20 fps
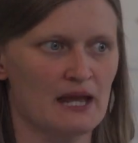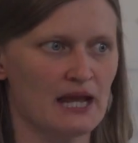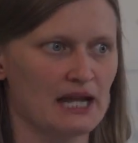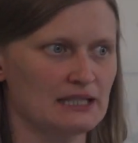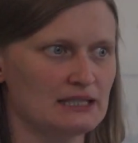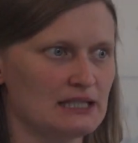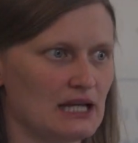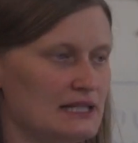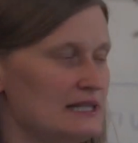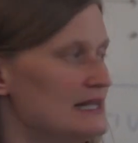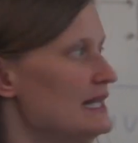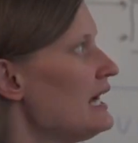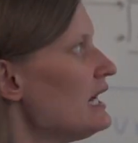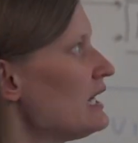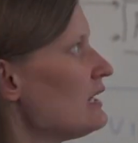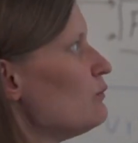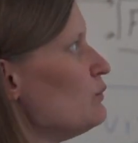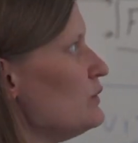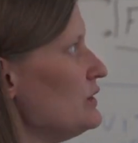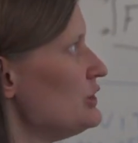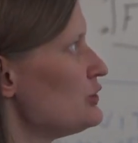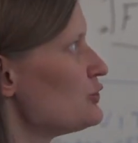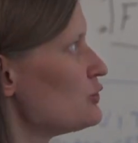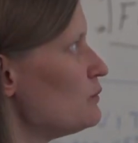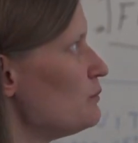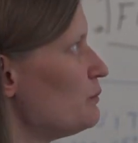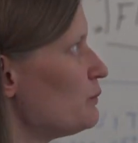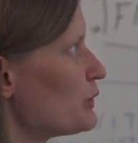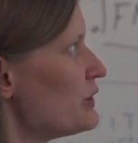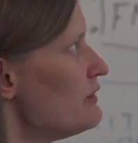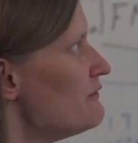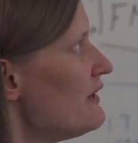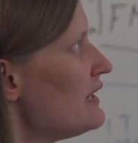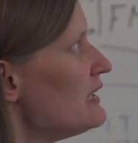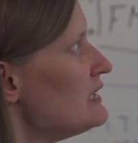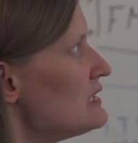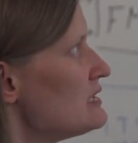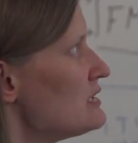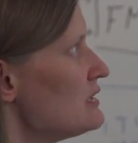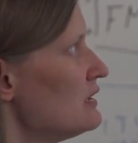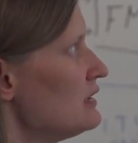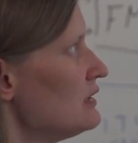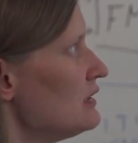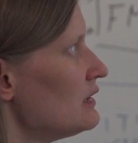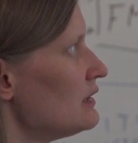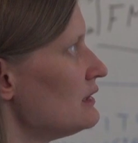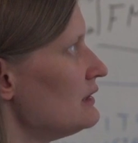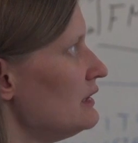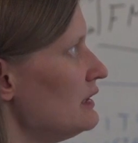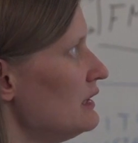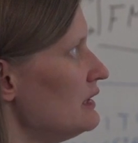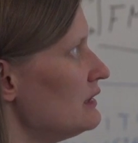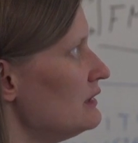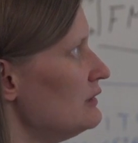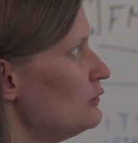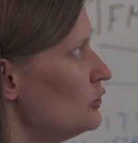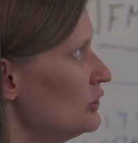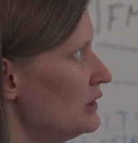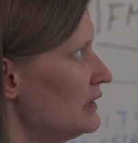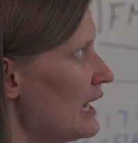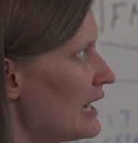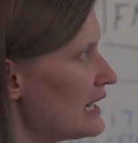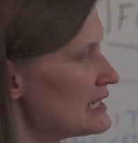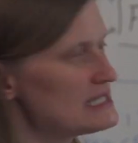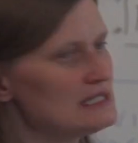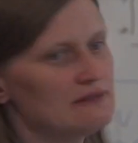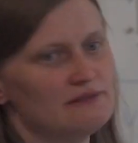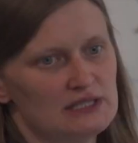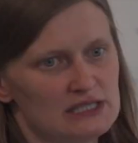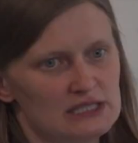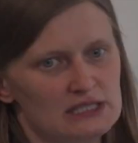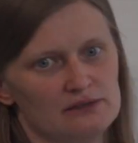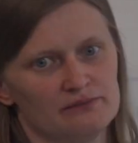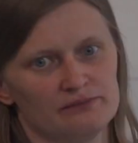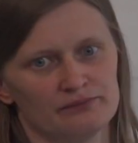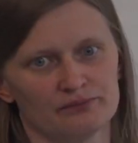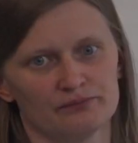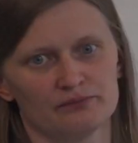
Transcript: And, and there we need to prevent the negativity.